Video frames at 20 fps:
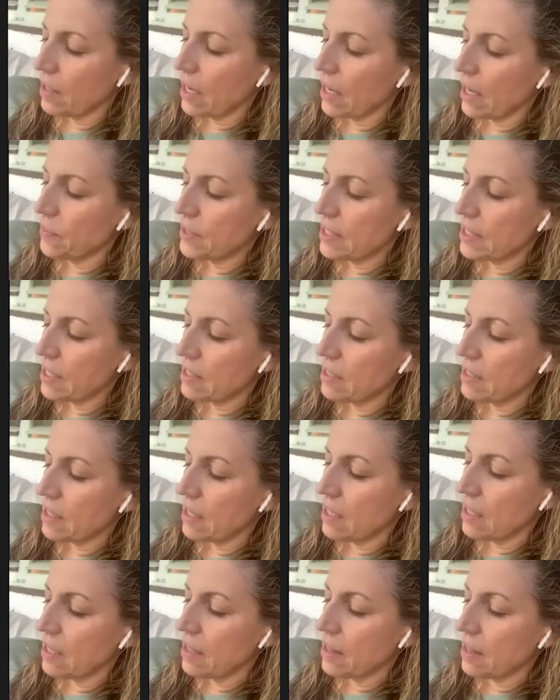was at
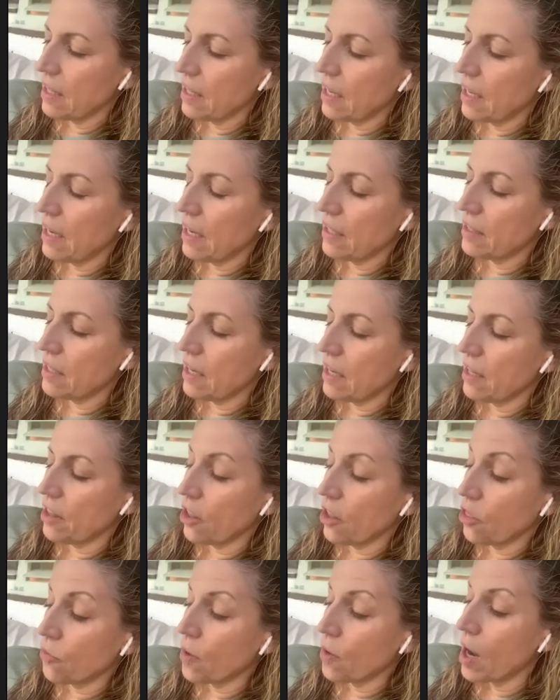the
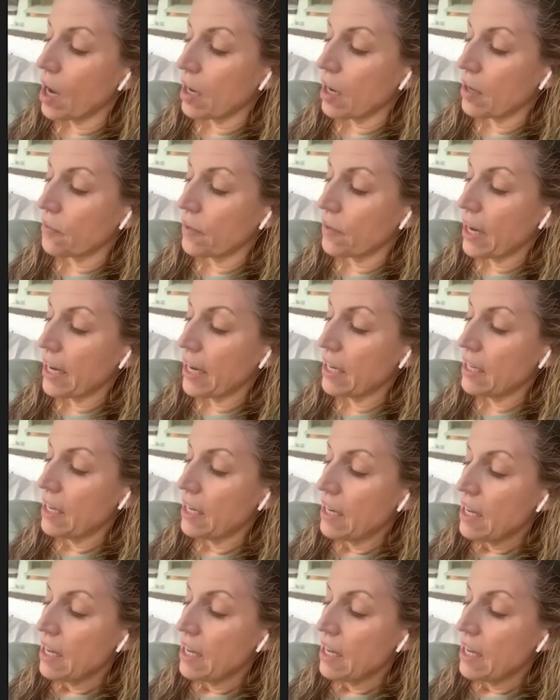Throck, right?